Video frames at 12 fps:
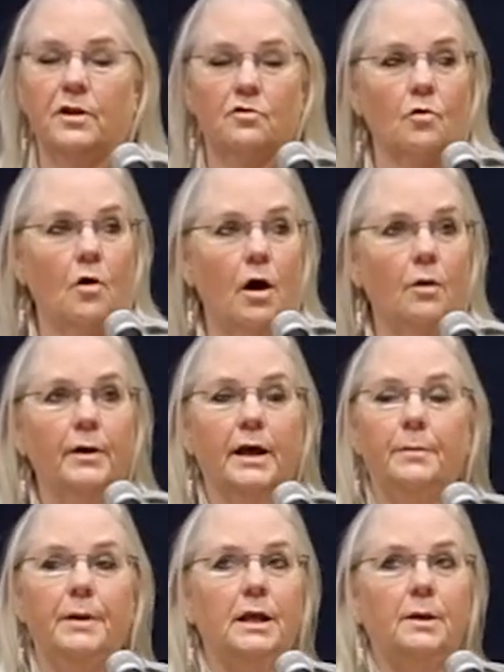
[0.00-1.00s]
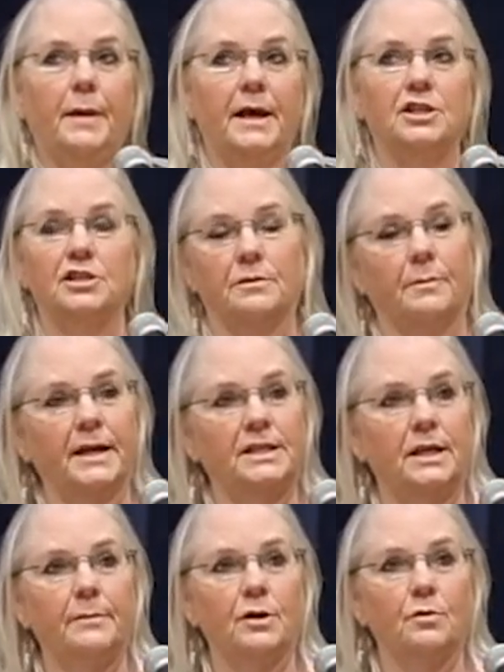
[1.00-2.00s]
These are all Wikipedia pages that my
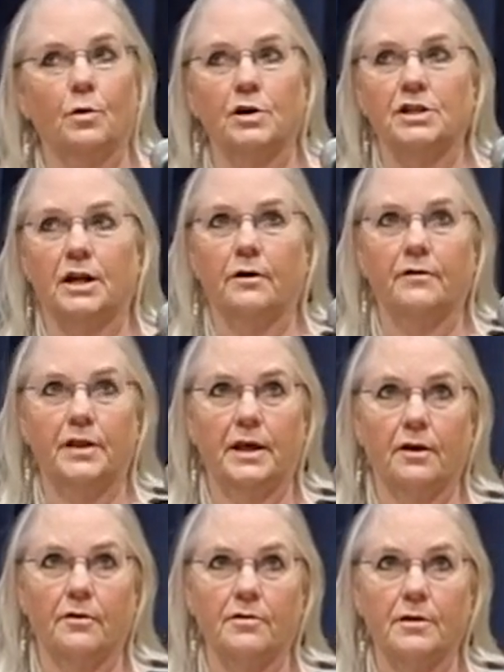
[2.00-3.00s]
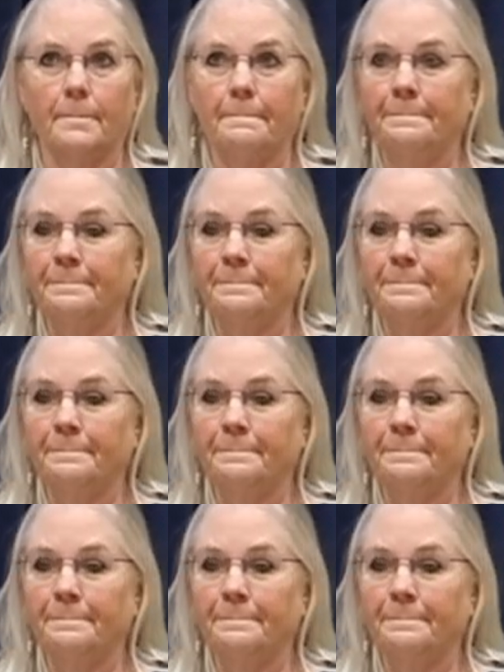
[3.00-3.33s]
team has worked on over the years.